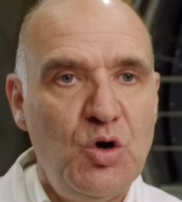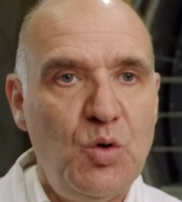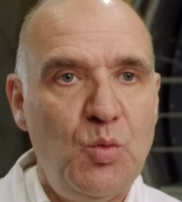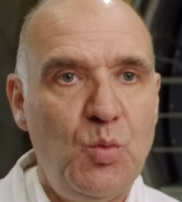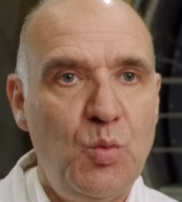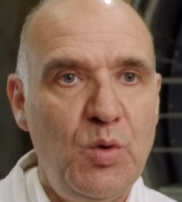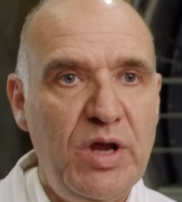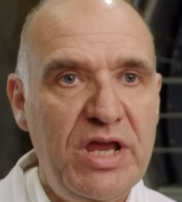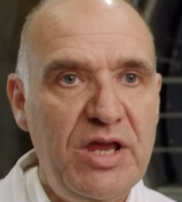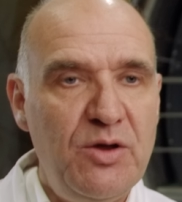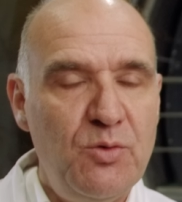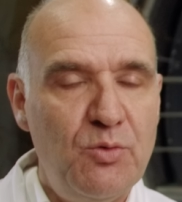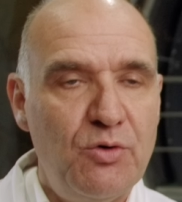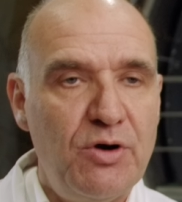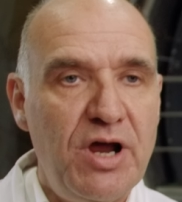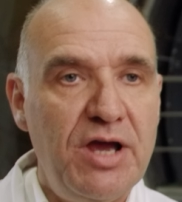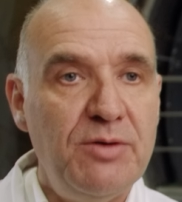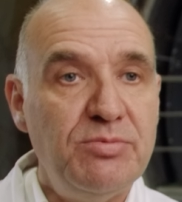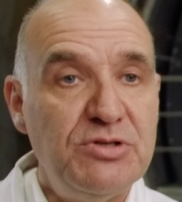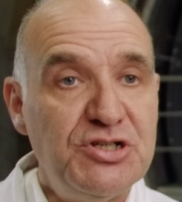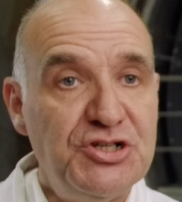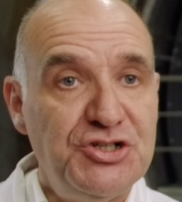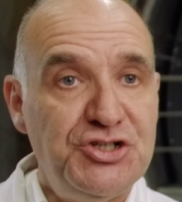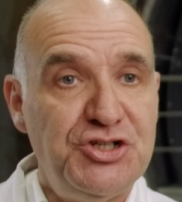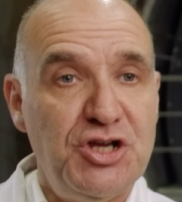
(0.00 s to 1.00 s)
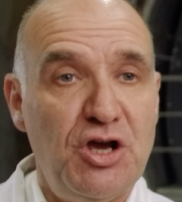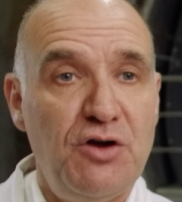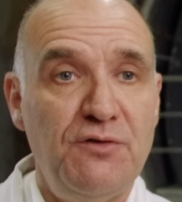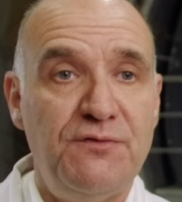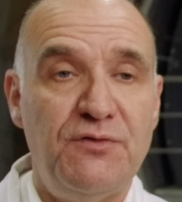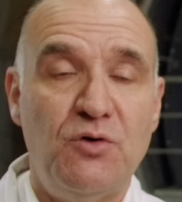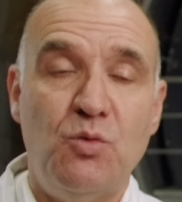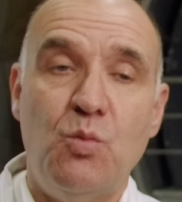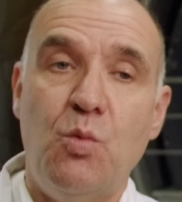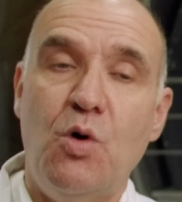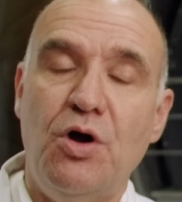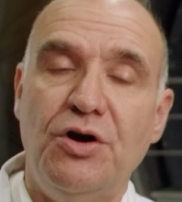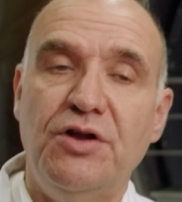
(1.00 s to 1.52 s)
we were able to show
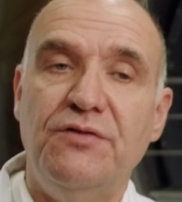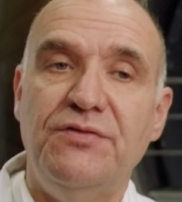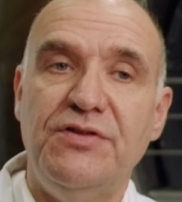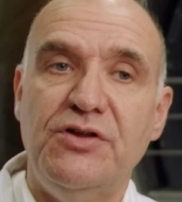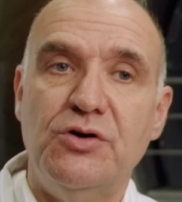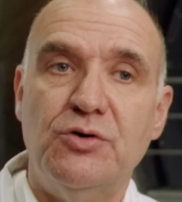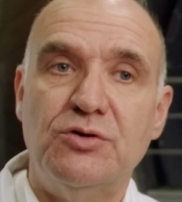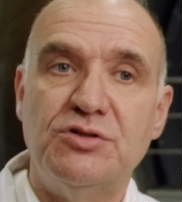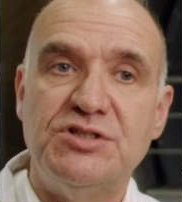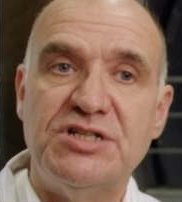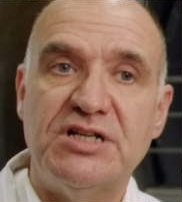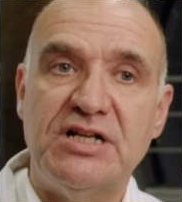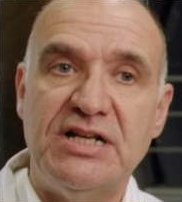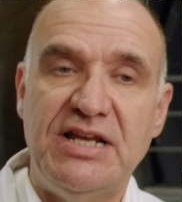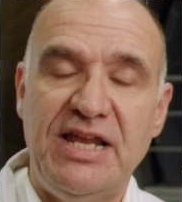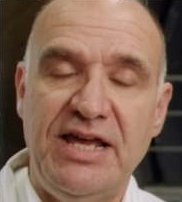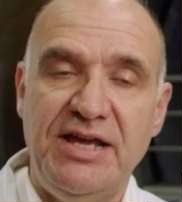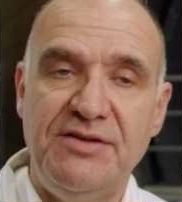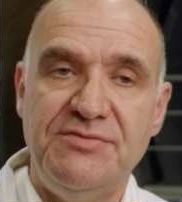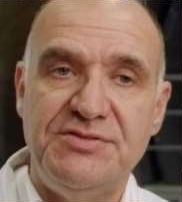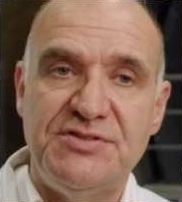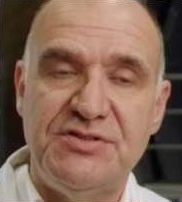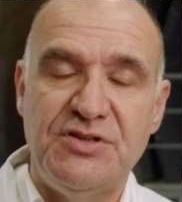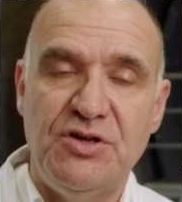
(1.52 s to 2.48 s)
for one of the autoclaves